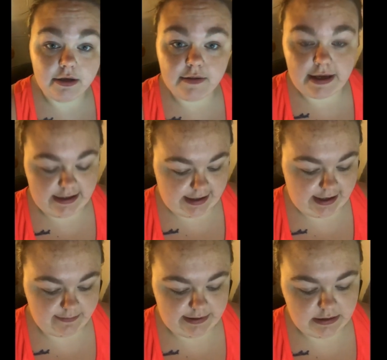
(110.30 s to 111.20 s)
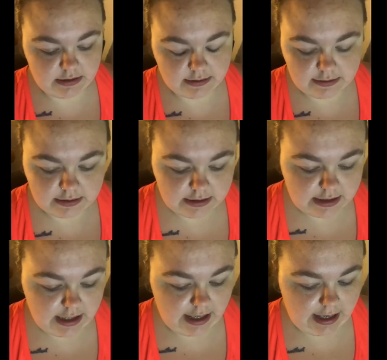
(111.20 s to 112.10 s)
that it happened.
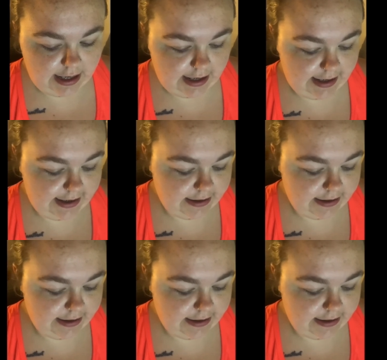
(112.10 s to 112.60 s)
I